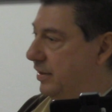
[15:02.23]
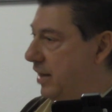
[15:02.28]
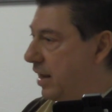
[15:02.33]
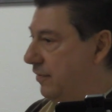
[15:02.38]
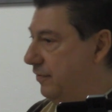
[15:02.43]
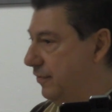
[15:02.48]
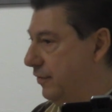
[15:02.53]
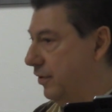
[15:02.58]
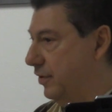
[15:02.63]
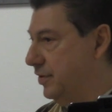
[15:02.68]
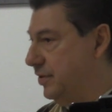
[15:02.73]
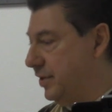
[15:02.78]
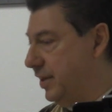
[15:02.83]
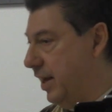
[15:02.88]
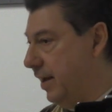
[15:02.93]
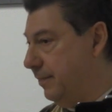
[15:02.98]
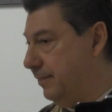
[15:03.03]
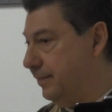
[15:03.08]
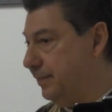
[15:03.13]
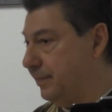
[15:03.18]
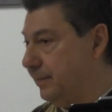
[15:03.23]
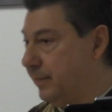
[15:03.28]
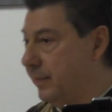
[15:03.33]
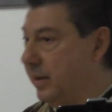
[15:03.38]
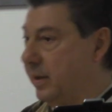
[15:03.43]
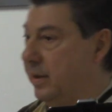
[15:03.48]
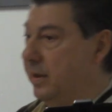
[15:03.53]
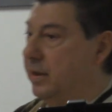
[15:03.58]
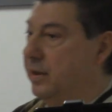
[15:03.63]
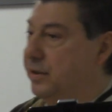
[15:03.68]
that first step.
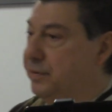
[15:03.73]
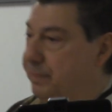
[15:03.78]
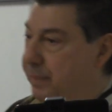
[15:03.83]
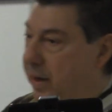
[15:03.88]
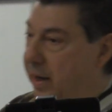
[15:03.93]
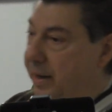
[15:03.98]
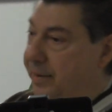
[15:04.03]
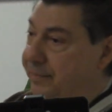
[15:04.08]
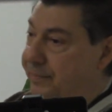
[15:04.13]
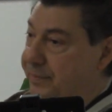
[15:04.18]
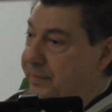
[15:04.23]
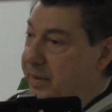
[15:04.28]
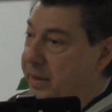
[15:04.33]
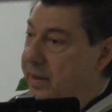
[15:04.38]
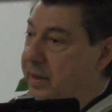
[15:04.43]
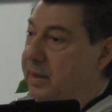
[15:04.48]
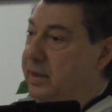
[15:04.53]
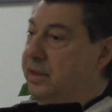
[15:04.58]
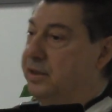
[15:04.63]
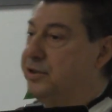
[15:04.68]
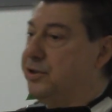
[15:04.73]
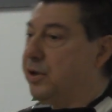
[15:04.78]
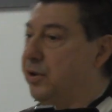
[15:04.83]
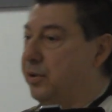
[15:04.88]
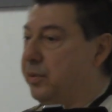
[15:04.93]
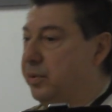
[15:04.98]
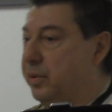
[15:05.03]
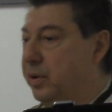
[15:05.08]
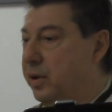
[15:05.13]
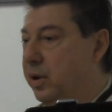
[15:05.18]
But,
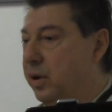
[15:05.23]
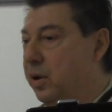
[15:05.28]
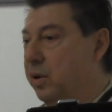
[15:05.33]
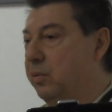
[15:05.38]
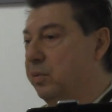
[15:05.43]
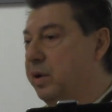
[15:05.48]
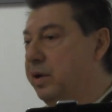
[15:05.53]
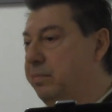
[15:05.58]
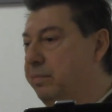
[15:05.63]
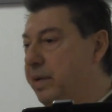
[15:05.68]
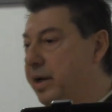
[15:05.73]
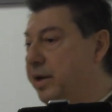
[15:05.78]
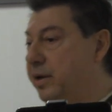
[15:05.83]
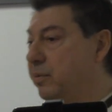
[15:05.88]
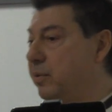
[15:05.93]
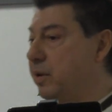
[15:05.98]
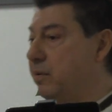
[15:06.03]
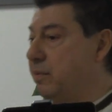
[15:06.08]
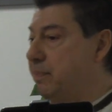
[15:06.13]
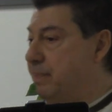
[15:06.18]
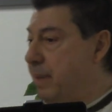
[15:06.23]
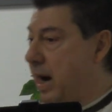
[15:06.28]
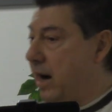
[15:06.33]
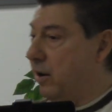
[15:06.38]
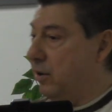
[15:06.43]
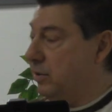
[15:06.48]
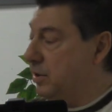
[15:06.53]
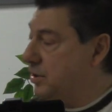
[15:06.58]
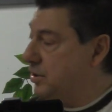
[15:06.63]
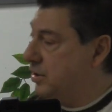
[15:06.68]
so we admitted we were
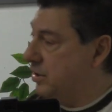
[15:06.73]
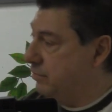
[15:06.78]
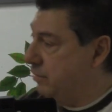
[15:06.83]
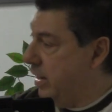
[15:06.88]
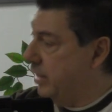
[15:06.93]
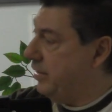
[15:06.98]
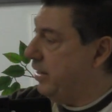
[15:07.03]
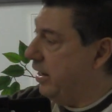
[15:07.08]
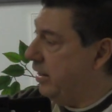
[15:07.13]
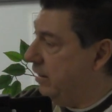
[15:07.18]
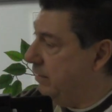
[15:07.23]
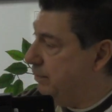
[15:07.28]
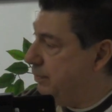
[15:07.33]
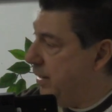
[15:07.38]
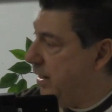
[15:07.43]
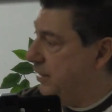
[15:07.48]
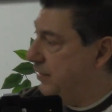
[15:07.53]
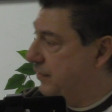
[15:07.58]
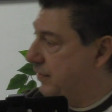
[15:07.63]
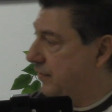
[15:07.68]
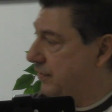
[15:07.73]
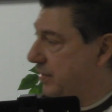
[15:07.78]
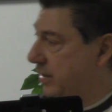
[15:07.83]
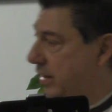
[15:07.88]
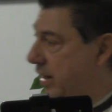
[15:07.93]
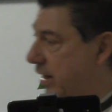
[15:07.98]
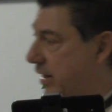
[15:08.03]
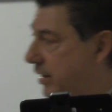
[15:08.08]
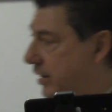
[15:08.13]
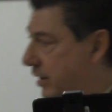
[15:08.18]
powerless. You read that on page
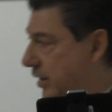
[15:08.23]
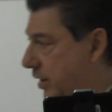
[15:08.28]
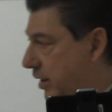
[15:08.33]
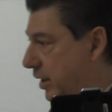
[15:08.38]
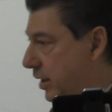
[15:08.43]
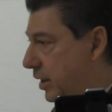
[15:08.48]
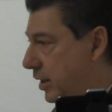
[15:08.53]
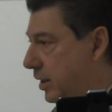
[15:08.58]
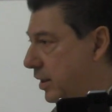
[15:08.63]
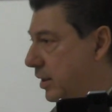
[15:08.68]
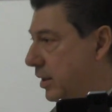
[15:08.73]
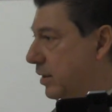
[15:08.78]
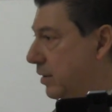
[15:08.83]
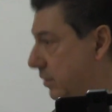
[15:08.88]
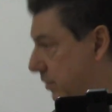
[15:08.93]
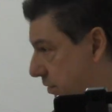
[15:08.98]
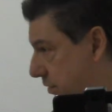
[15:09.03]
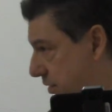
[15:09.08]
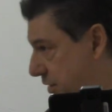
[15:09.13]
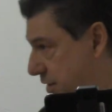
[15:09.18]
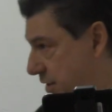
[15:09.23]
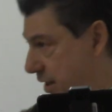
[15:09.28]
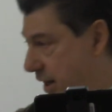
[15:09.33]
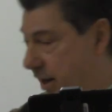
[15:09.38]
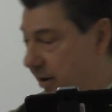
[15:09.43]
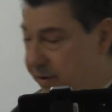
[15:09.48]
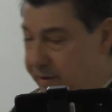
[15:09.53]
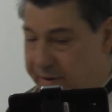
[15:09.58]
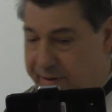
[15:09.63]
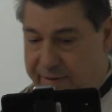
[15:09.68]
58 just
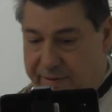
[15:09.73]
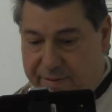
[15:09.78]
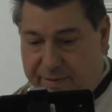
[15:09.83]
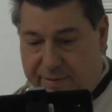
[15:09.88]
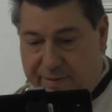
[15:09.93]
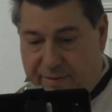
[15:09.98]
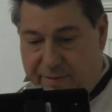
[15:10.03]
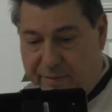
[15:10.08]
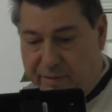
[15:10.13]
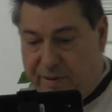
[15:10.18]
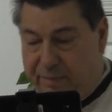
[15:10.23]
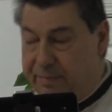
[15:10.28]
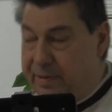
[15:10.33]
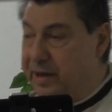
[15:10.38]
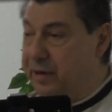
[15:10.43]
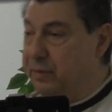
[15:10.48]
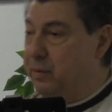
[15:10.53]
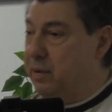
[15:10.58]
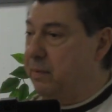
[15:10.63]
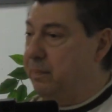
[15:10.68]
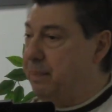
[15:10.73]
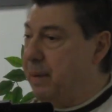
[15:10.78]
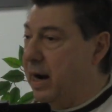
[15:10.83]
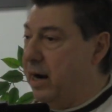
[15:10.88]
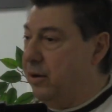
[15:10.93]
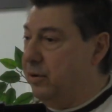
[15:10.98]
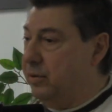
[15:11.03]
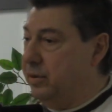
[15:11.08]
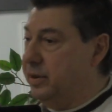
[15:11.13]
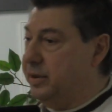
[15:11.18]
now. We admitted we were
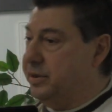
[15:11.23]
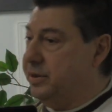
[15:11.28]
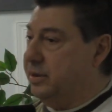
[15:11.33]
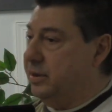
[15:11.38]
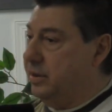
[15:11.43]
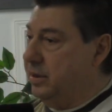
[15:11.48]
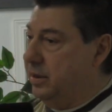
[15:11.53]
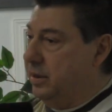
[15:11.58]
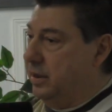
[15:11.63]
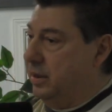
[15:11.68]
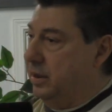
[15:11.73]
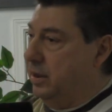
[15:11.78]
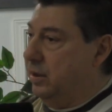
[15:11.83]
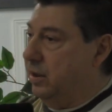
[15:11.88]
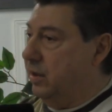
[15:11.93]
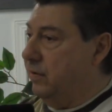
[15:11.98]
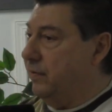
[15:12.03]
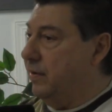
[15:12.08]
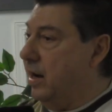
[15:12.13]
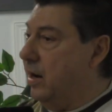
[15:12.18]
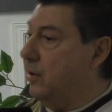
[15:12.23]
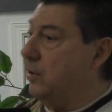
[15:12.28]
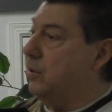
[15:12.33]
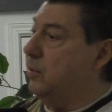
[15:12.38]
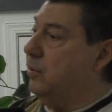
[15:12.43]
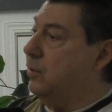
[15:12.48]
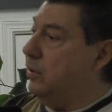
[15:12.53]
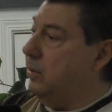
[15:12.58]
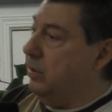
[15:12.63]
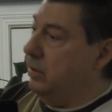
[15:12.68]
powerless over
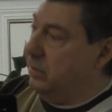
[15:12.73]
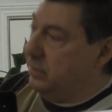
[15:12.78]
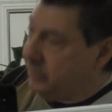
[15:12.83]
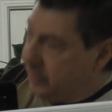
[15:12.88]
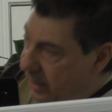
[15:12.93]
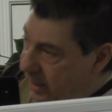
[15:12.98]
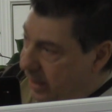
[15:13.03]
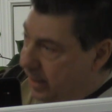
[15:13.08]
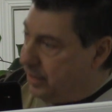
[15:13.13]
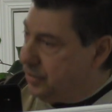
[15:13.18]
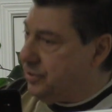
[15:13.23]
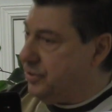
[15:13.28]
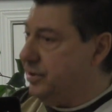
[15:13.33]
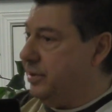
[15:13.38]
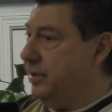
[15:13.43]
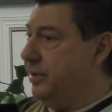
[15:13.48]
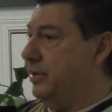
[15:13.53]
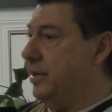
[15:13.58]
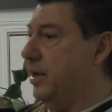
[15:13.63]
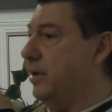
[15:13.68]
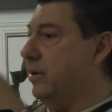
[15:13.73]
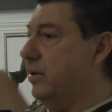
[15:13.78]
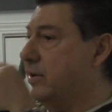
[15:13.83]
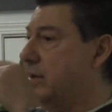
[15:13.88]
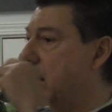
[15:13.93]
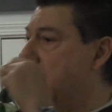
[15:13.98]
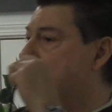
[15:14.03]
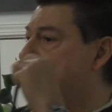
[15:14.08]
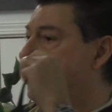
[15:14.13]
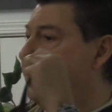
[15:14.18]
alcohol, dash, that our
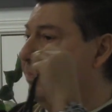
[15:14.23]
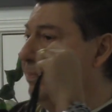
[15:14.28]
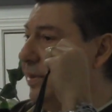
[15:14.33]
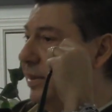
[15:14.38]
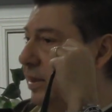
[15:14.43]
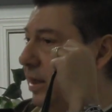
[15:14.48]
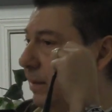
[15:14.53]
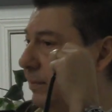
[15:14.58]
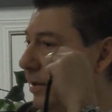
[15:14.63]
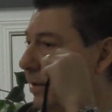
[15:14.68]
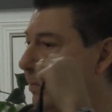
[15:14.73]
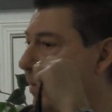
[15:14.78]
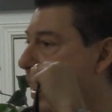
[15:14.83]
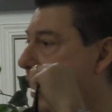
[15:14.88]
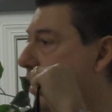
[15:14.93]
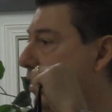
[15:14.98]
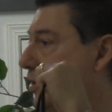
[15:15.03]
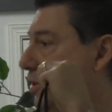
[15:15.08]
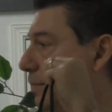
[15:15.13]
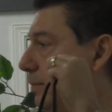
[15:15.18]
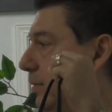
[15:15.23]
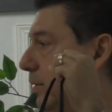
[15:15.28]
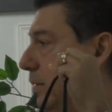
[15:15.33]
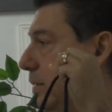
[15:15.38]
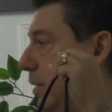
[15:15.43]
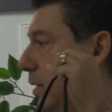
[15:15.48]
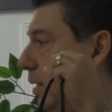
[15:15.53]
lives would become unmanageable.